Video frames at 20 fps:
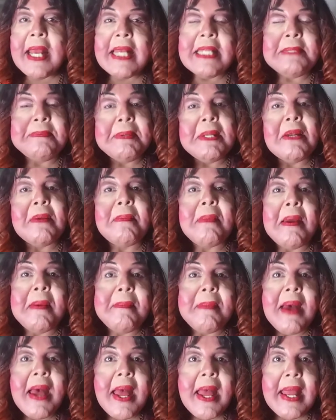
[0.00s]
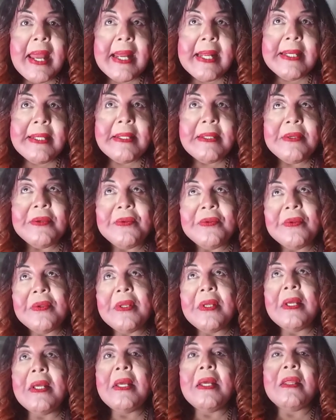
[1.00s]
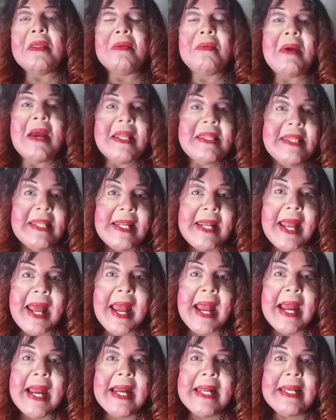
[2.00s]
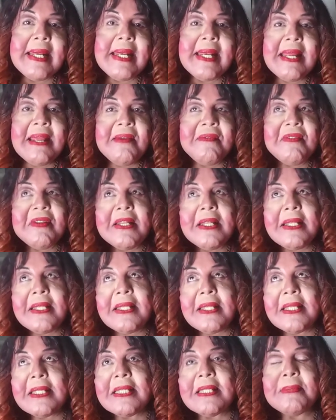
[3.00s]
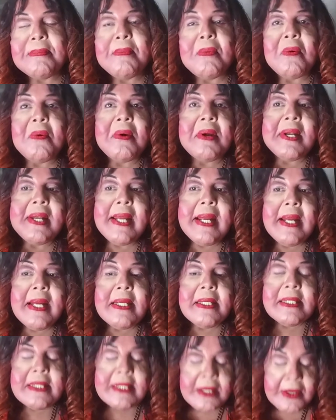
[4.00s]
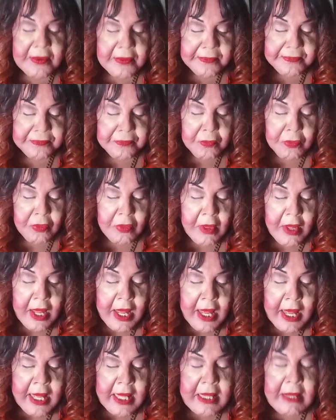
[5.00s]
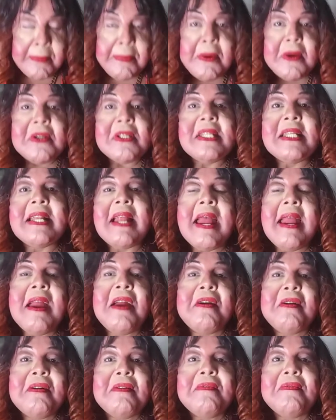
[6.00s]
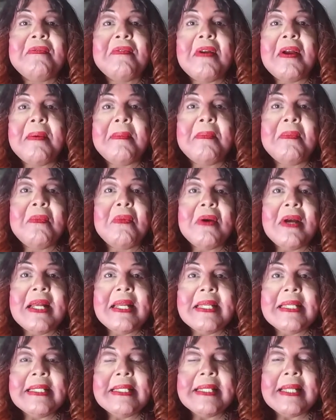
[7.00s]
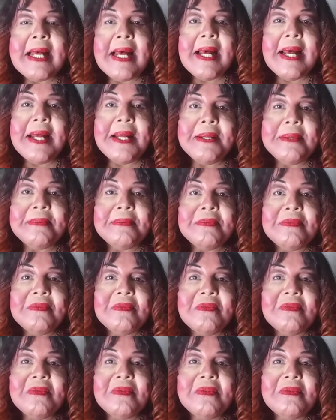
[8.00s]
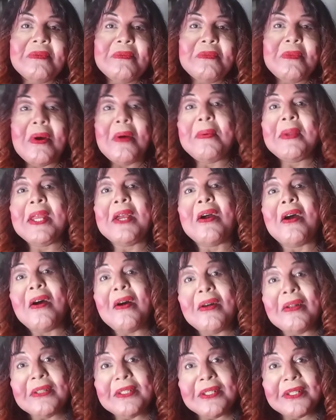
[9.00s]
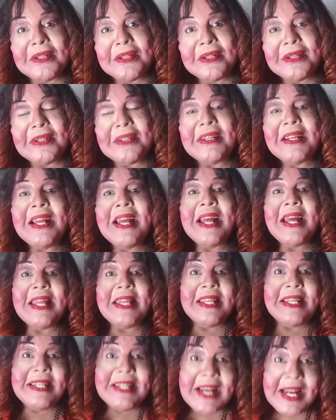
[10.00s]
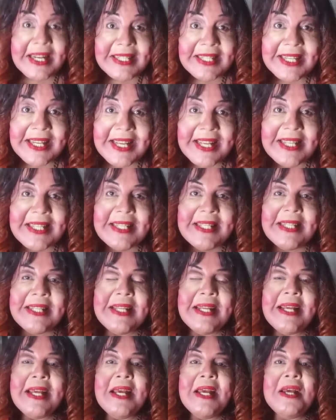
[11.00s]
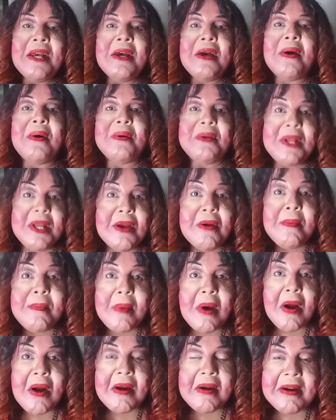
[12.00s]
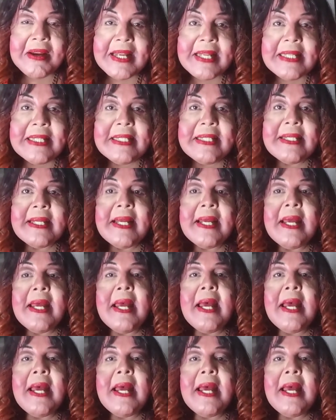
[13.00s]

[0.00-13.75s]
it's been on my mind throughout the night and even this morning. So the person I heard from was what we called her, the Duchess, Oneal Morris.